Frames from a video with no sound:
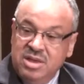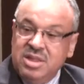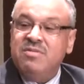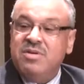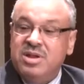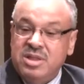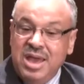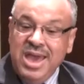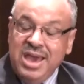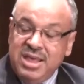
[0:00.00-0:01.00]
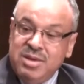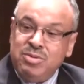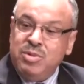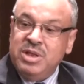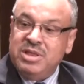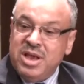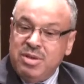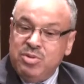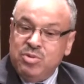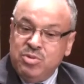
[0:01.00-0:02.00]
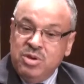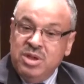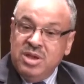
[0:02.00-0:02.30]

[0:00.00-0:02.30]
different, except when it comes to